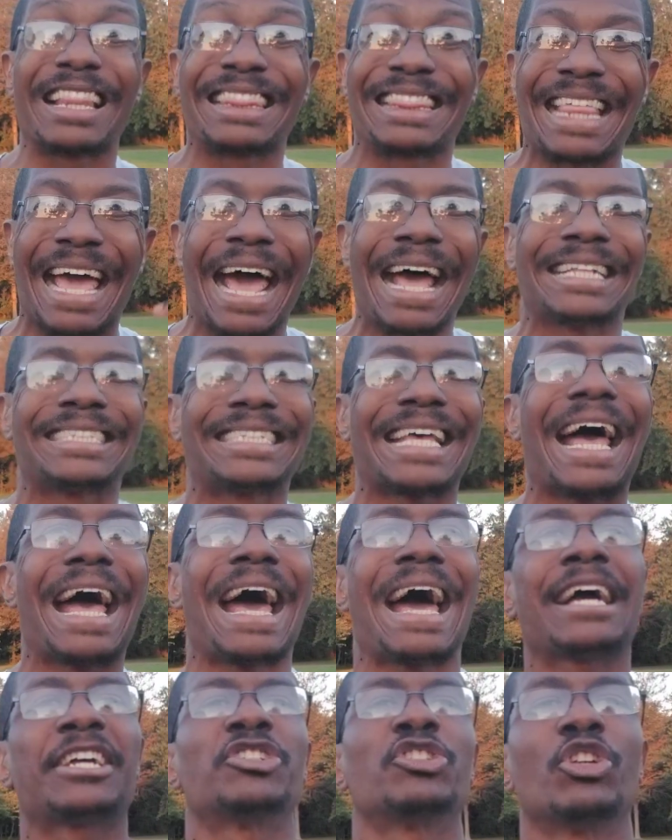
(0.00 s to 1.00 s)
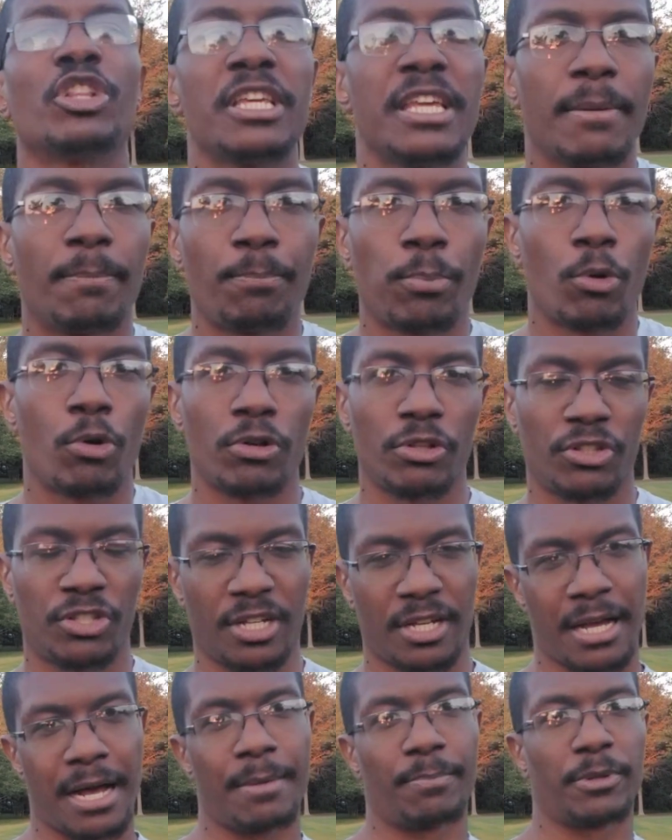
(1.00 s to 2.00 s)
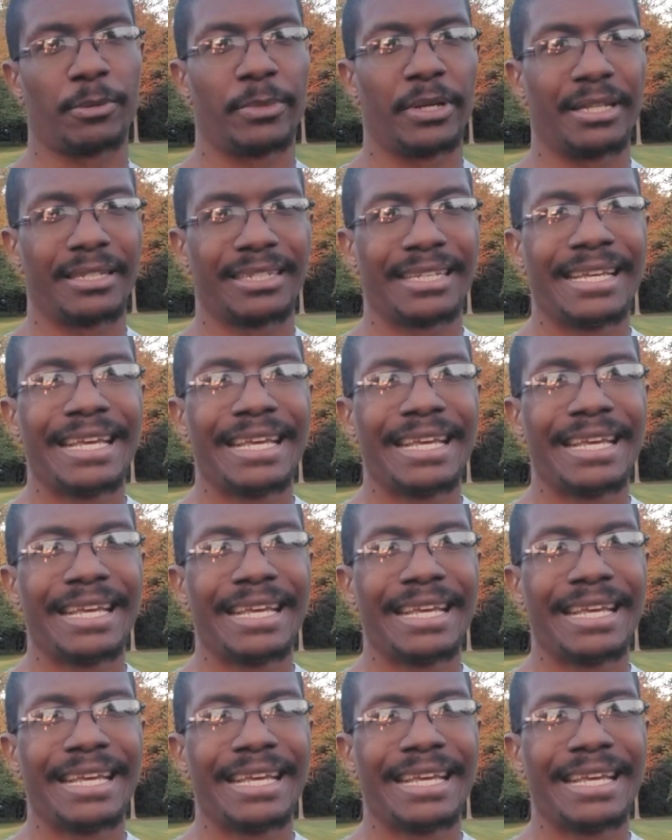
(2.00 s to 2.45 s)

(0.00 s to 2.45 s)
that's actually important to compliment.